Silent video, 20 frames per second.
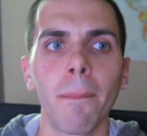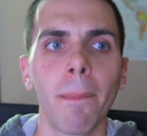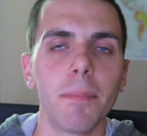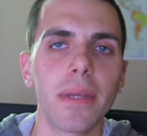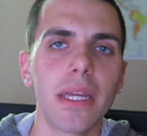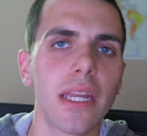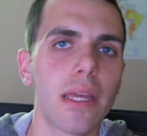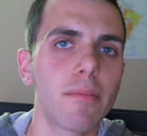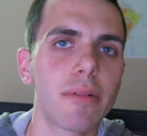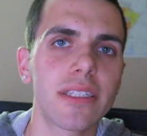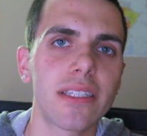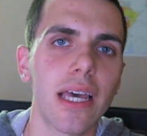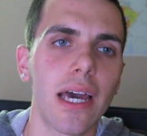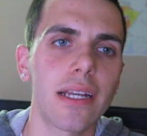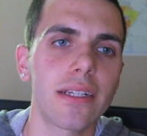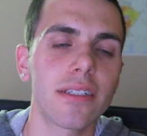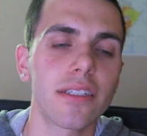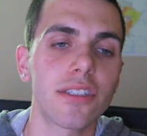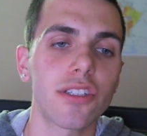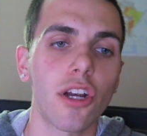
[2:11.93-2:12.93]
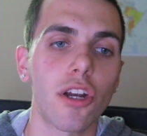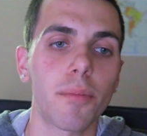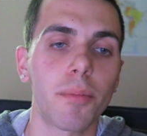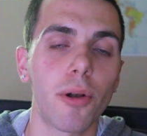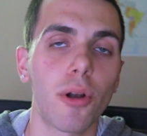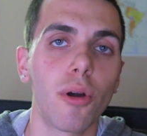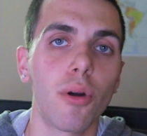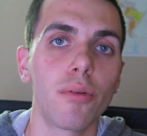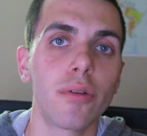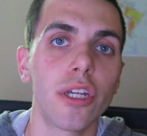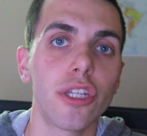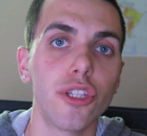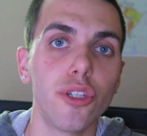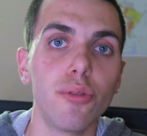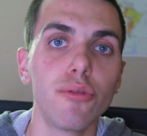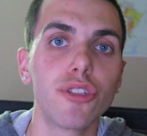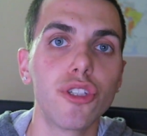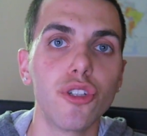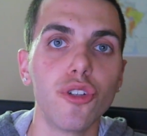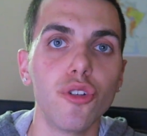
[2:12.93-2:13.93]
Me and him decided to start up our own
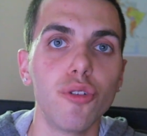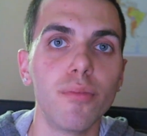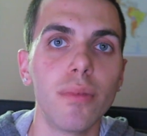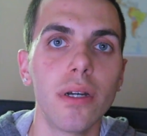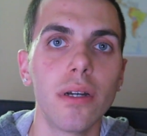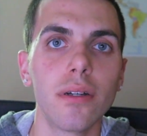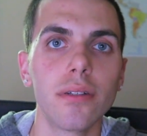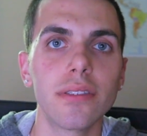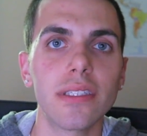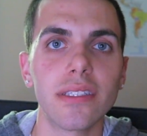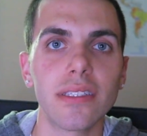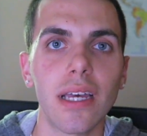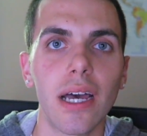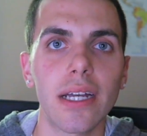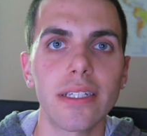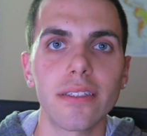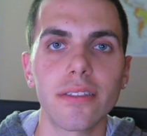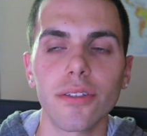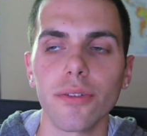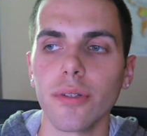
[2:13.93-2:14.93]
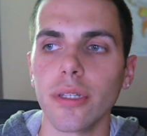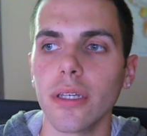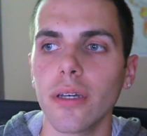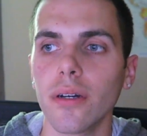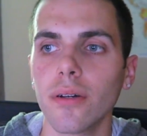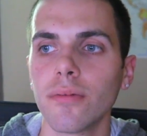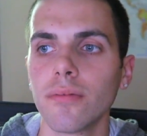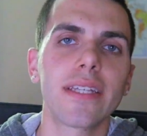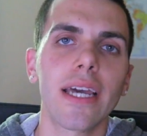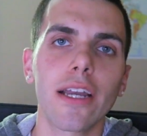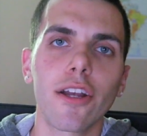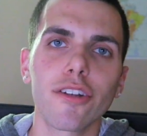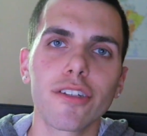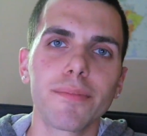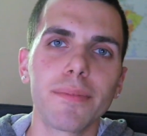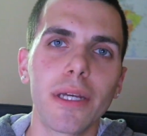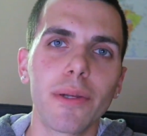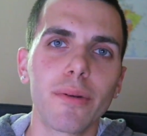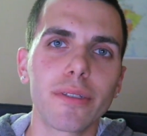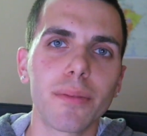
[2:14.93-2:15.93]
YouTube design studio.
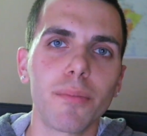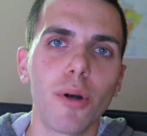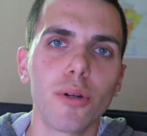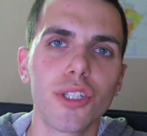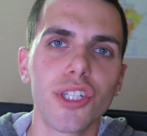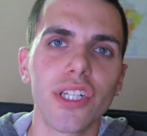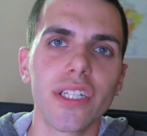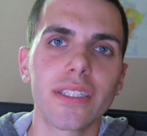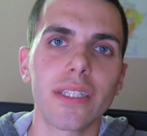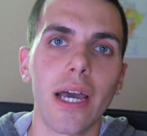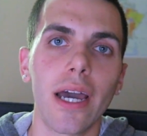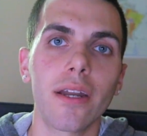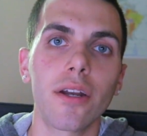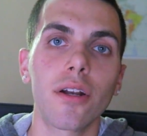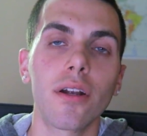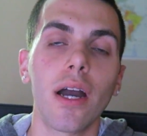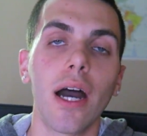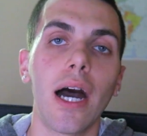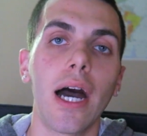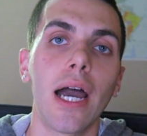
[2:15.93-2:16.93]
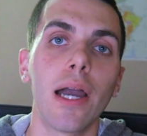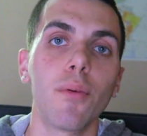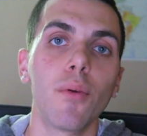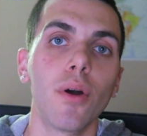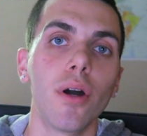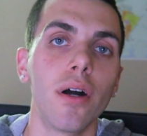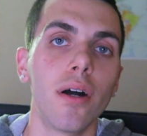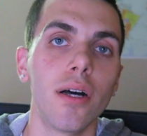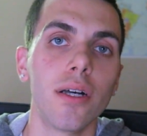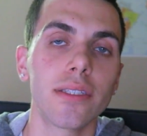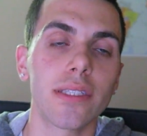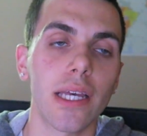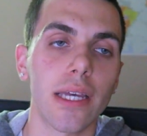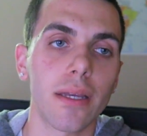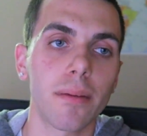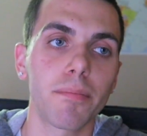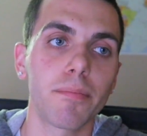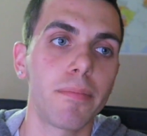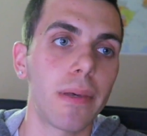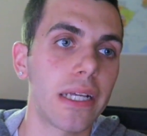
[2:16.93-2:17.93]
Teggersman was a motion designer. I was
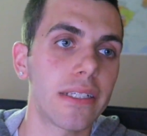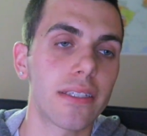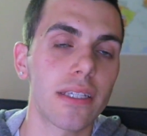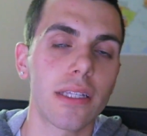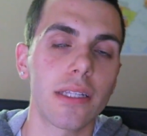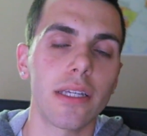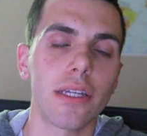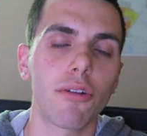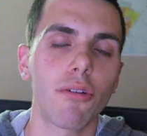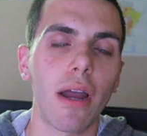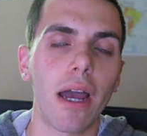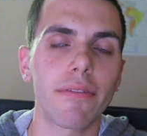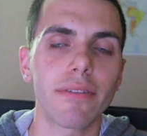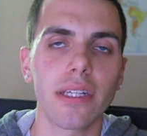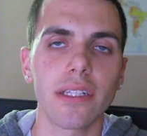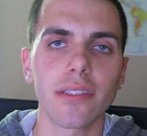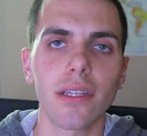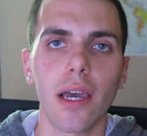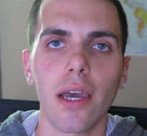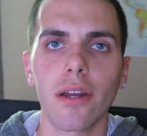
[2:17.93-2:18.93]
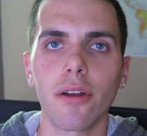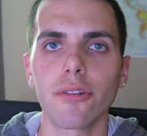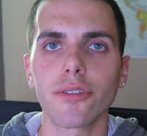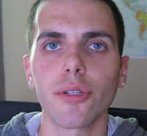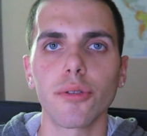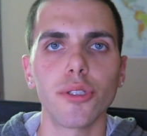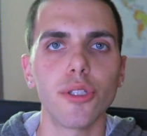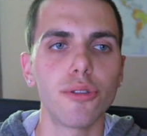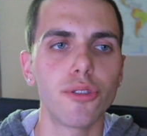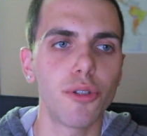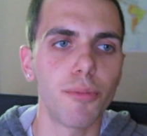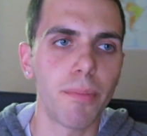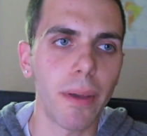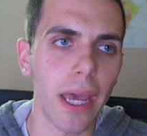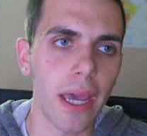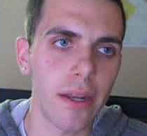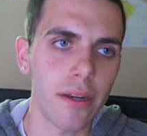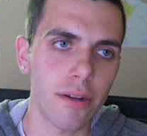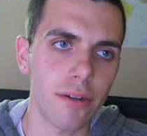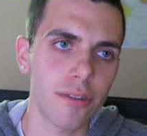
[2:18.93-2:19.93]
like basically a graphic designer, so YouTube
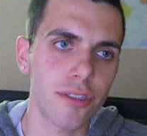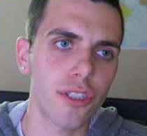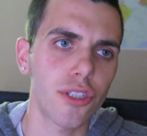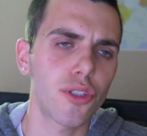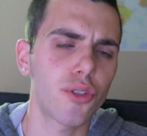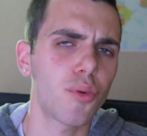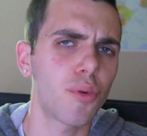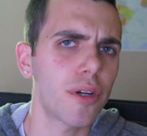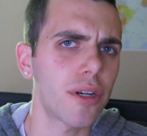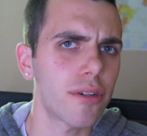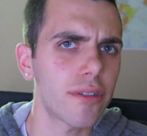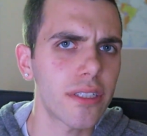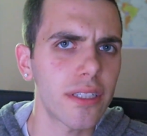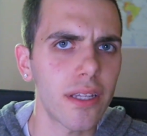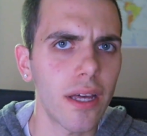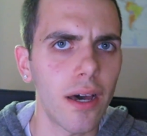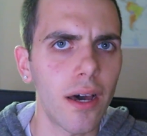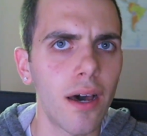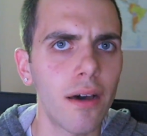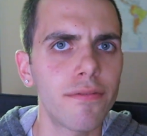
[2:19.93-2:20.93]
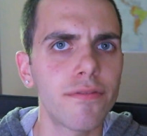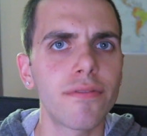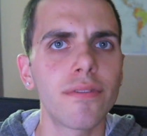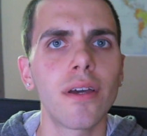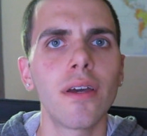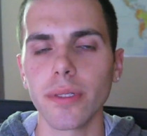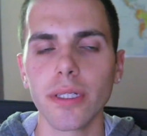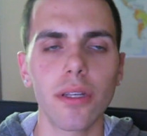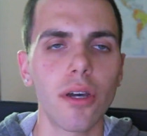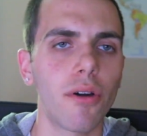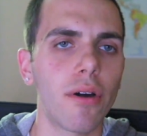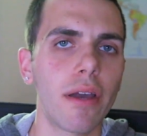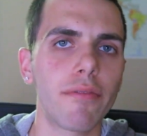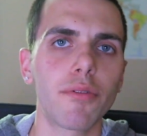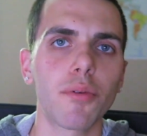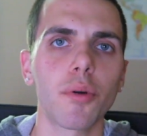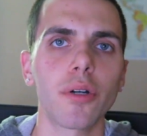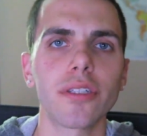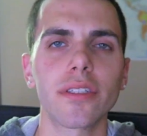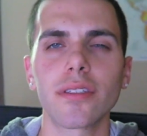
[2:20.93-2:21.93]
banners, Twitter stuff. You know,
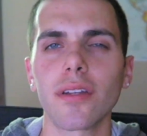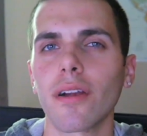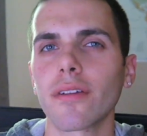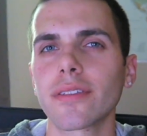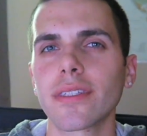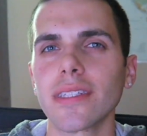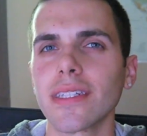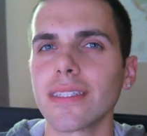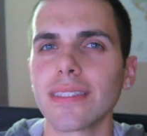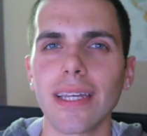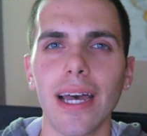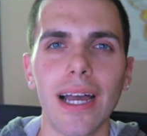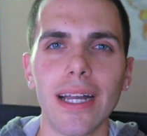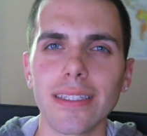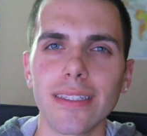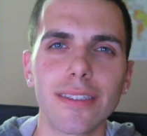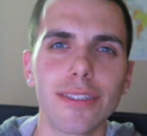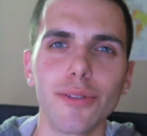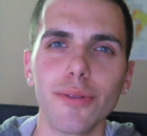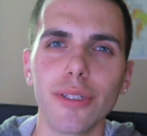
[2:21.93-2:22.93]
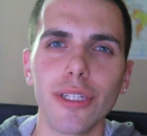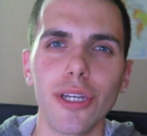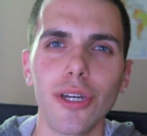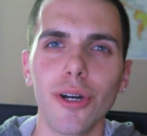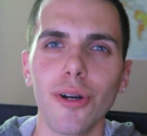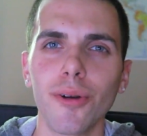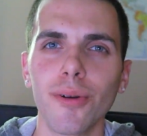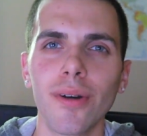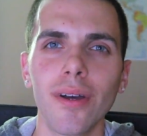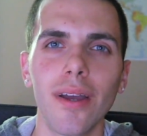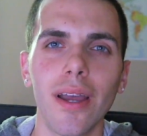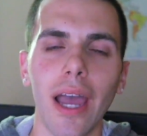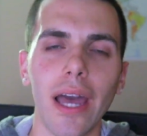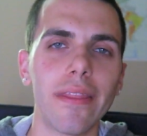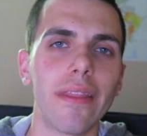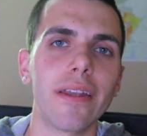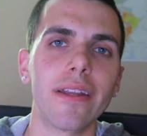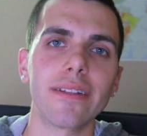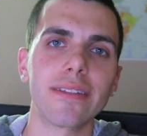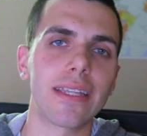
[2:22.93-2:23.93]
everyone starts a design studio
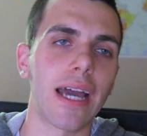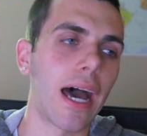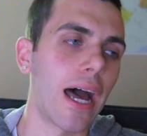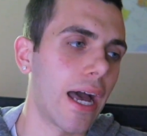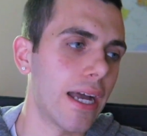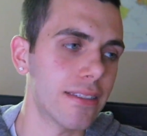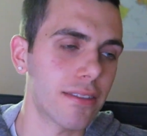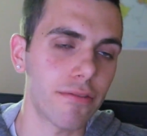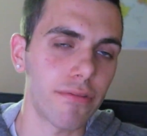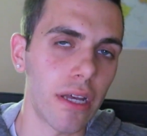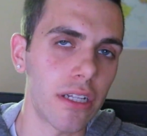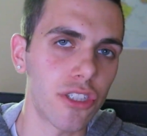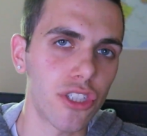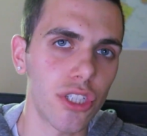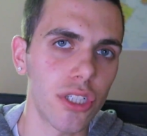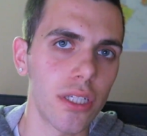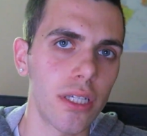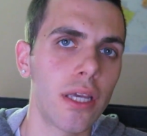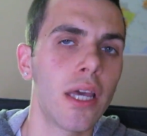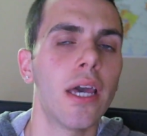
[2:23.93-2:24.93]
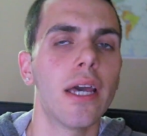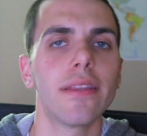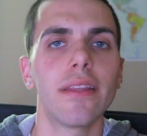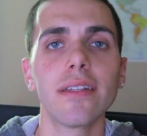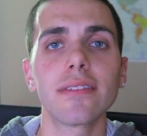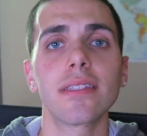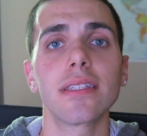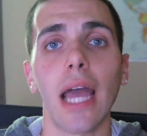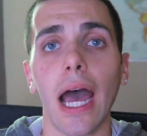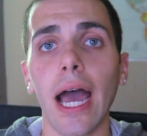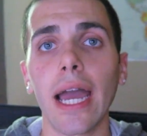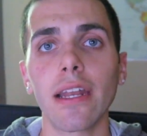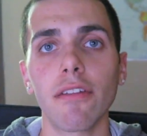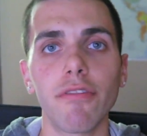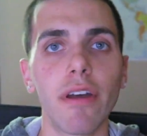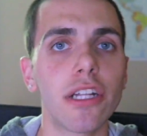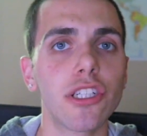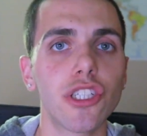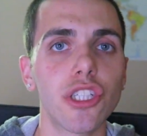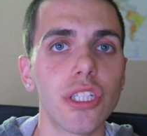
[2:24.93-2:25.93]
and then it dies eventually. This died
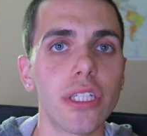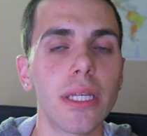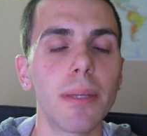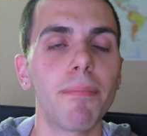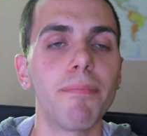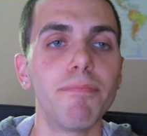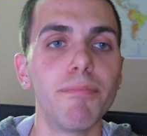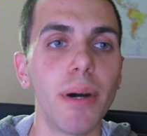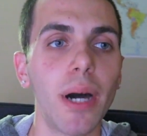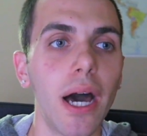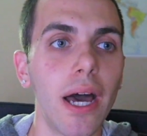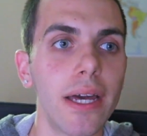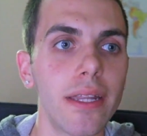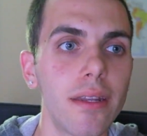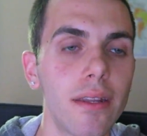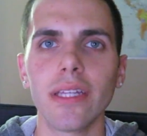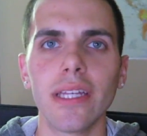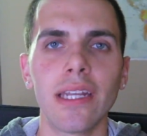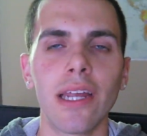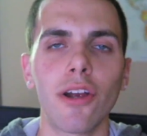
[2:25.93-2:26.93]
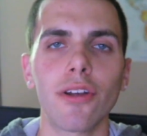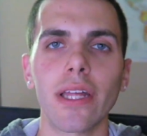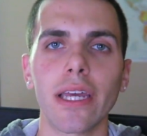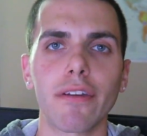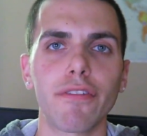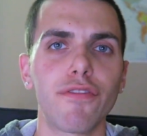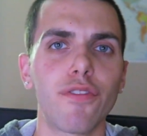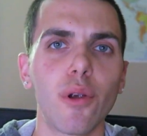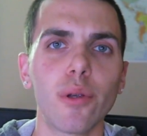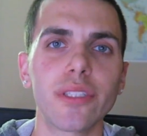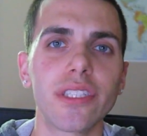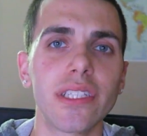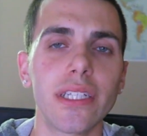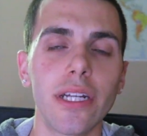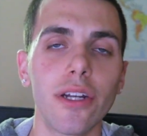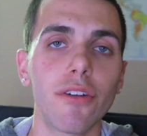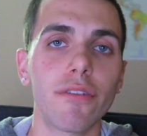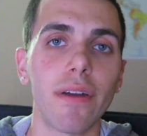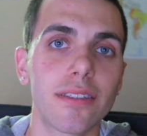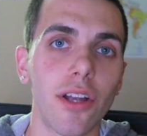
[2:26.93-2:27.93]
eventually, but in our like first
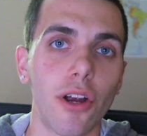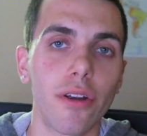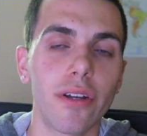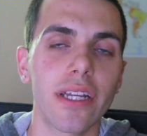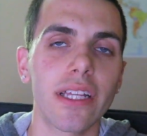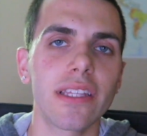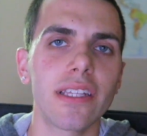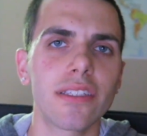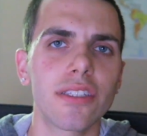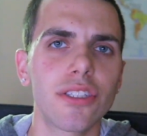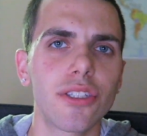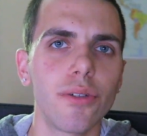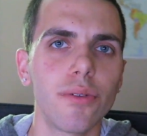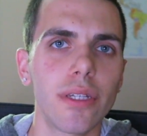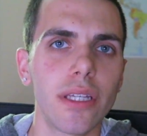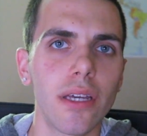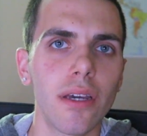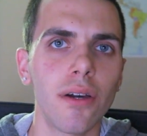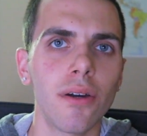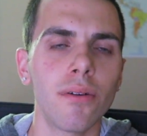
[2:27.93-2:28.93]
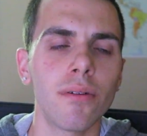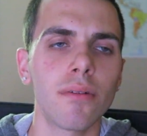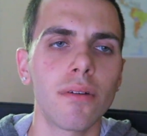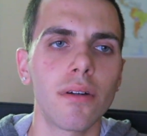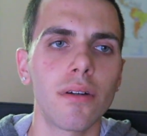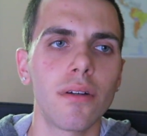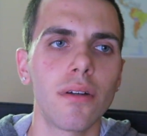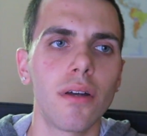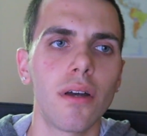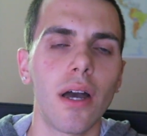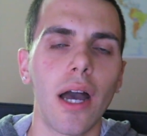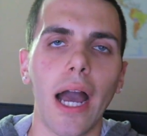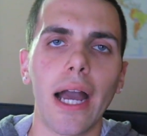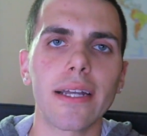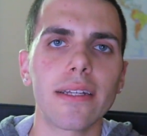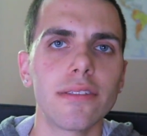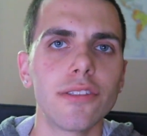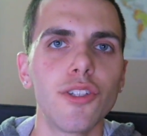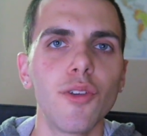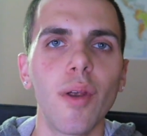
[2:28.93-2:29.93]
year of starting this studio, I
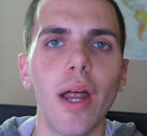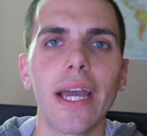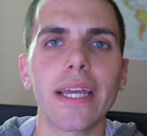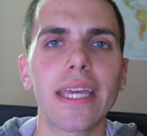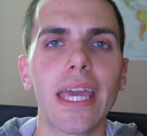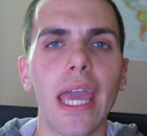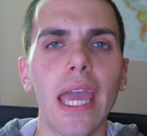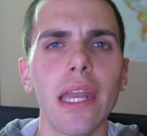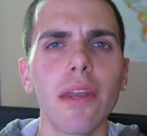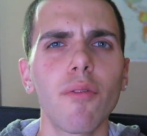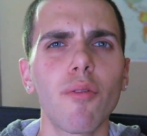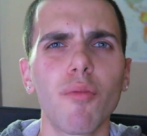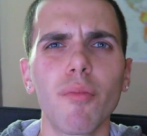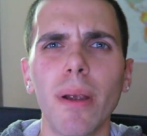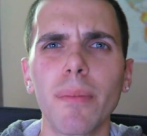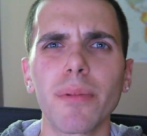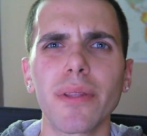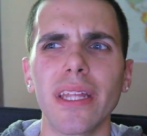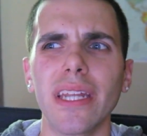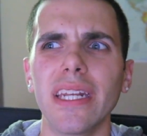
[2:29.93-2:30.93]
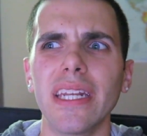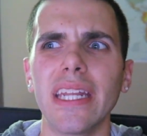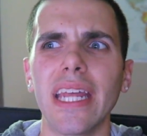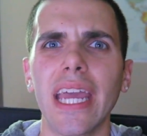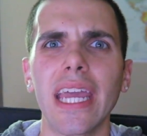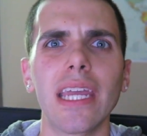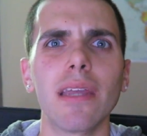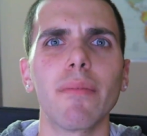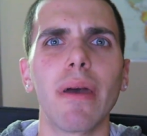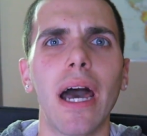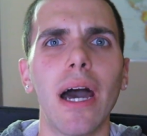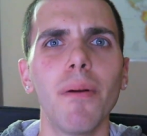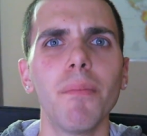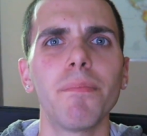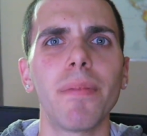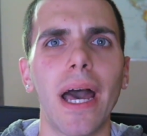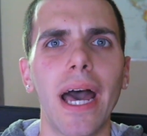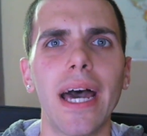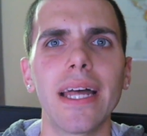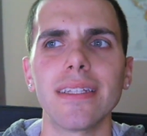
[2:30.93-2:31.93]
can't even remember the name. How
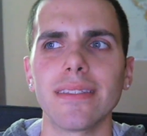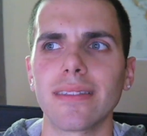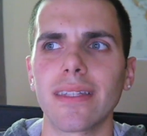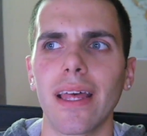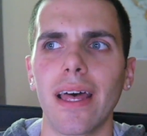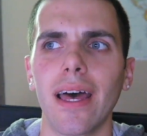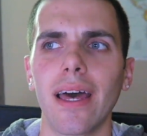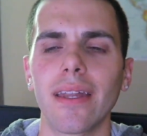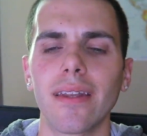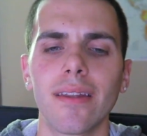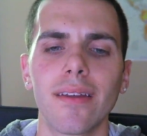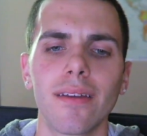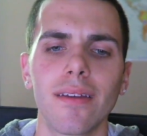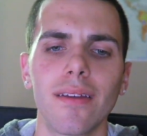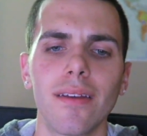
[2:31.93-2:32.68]
bad is that?